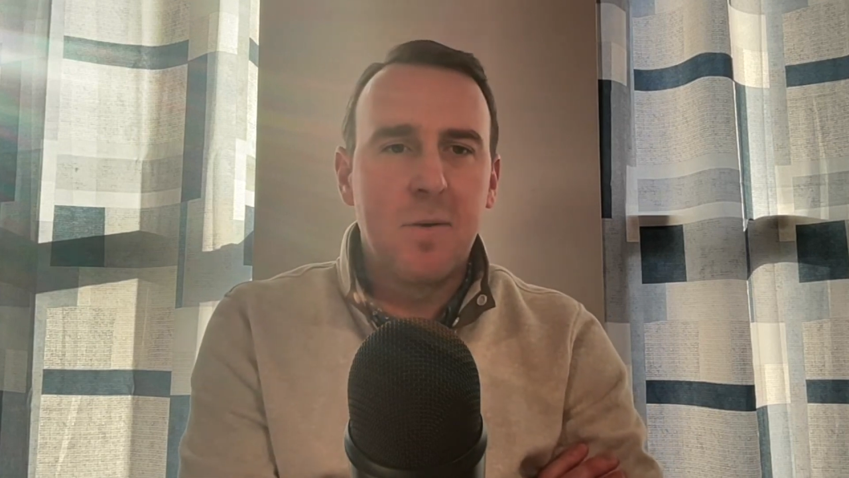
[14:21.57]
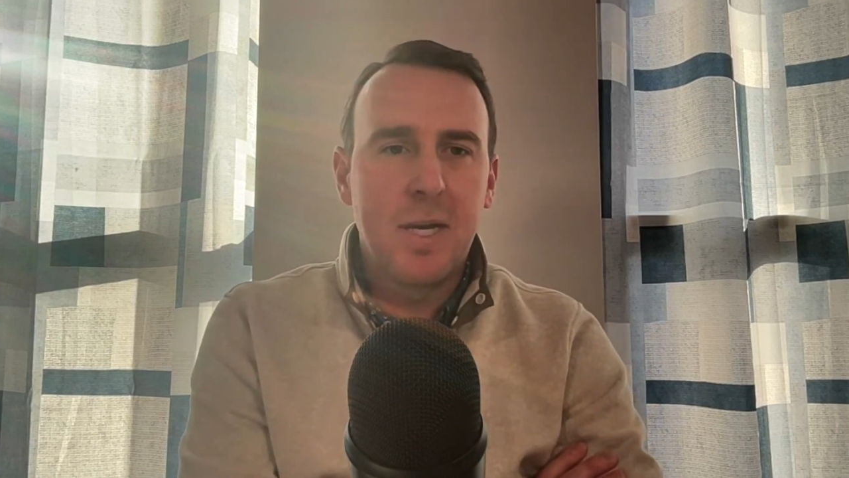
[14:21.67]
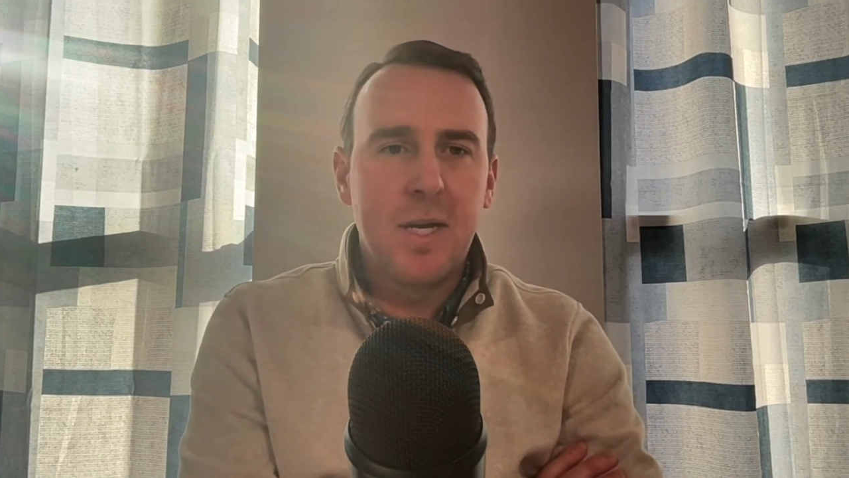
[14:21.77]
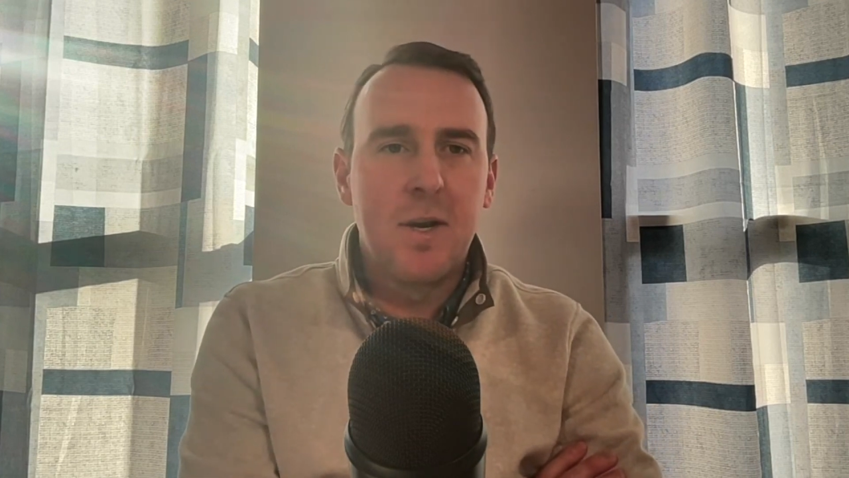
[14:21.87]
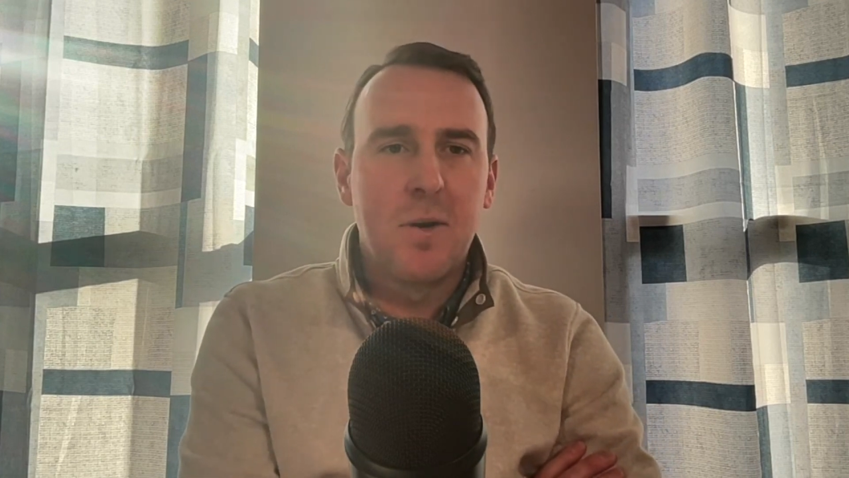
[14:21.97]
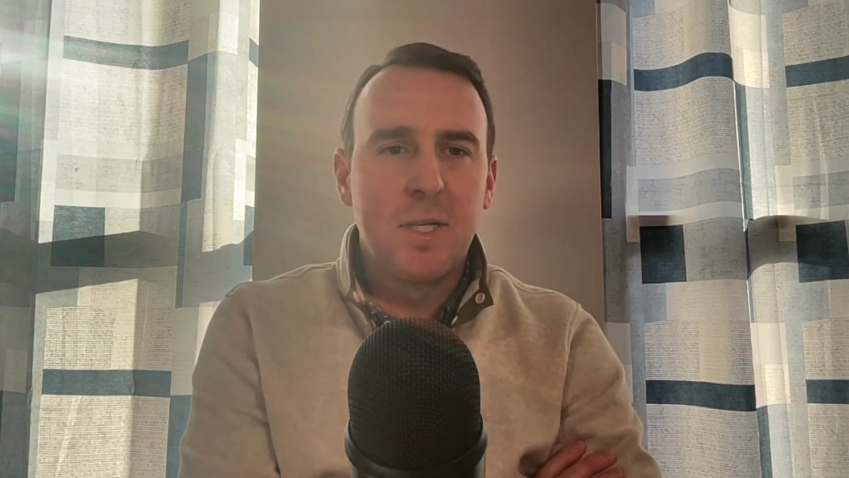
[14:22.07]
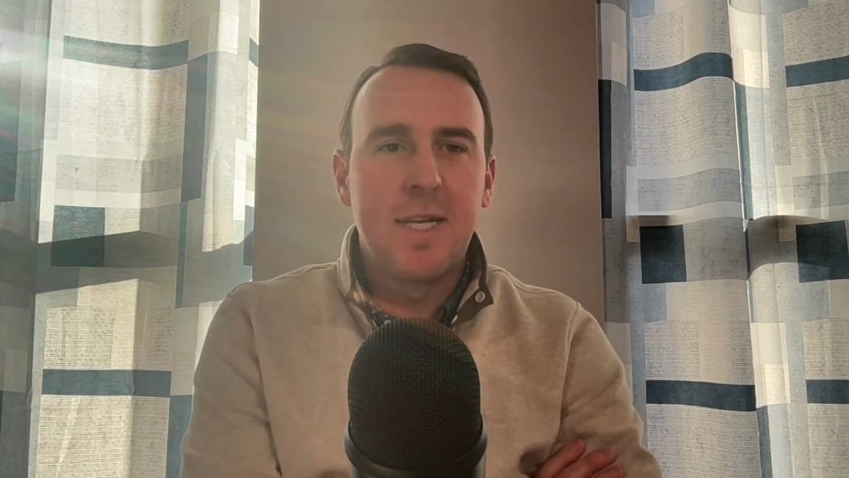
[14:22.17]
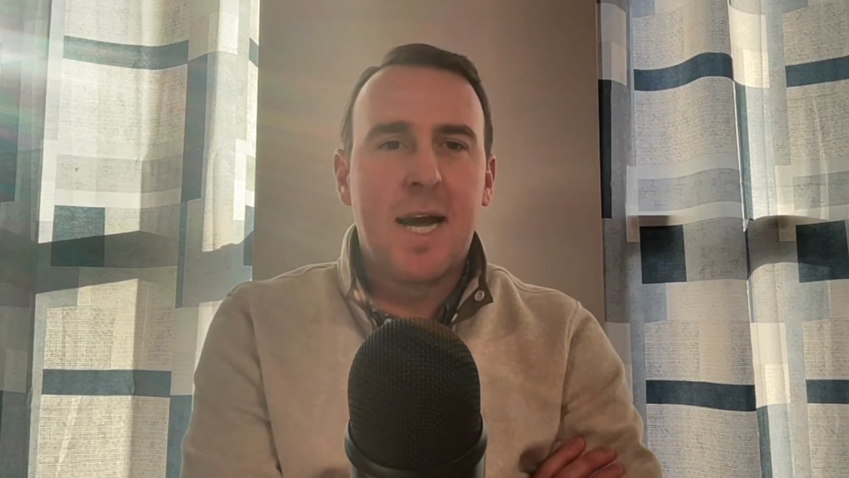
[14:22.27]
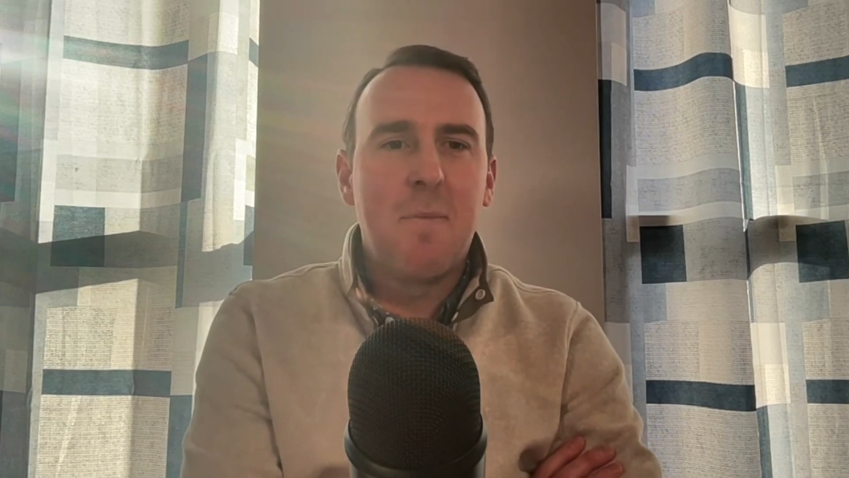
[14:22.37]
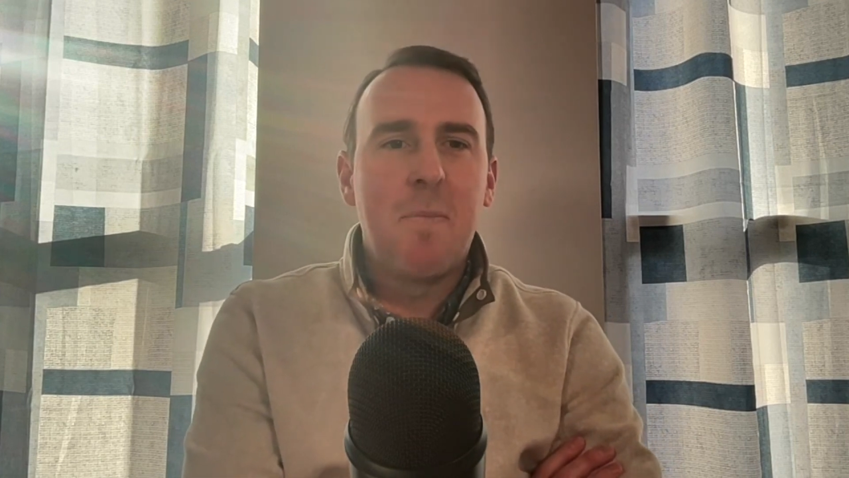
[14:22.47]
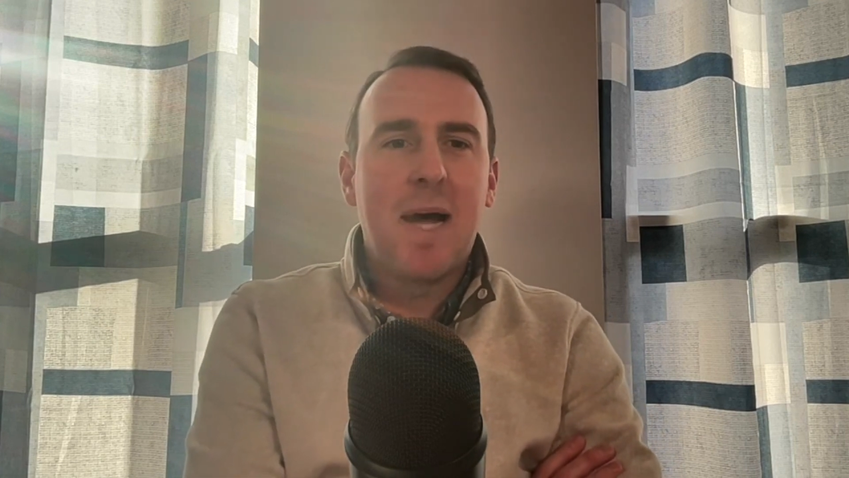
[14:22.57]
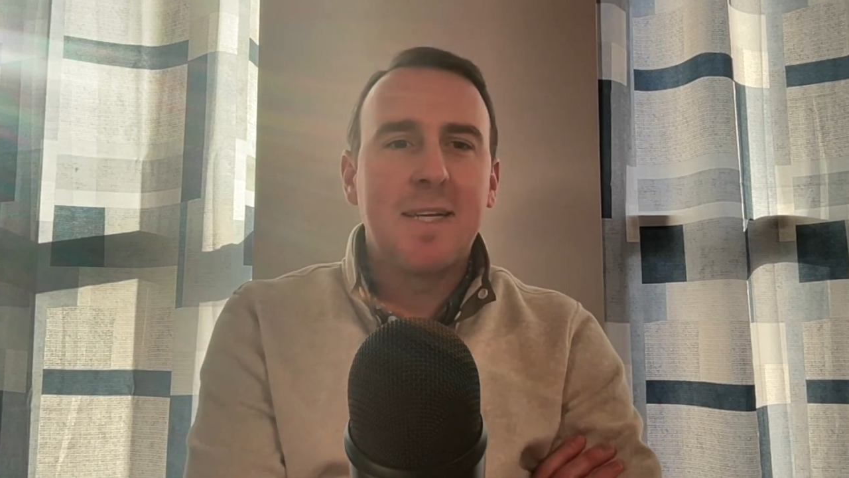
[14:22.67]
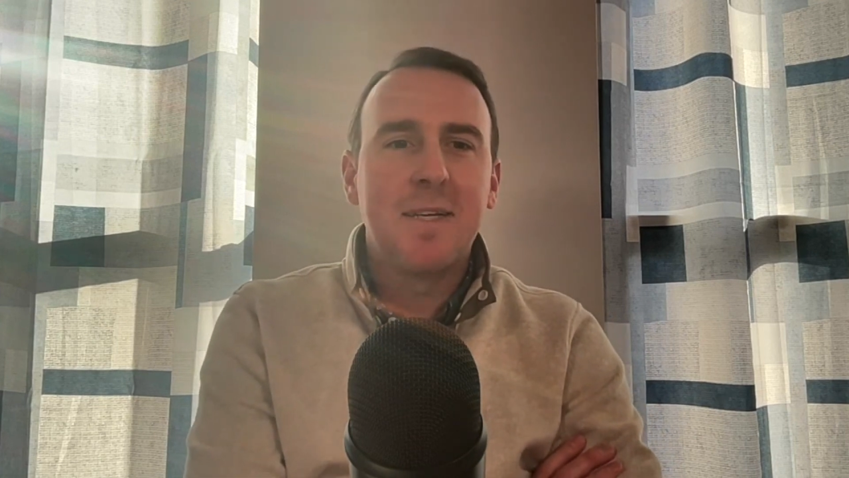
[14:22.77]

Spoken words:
To tie it back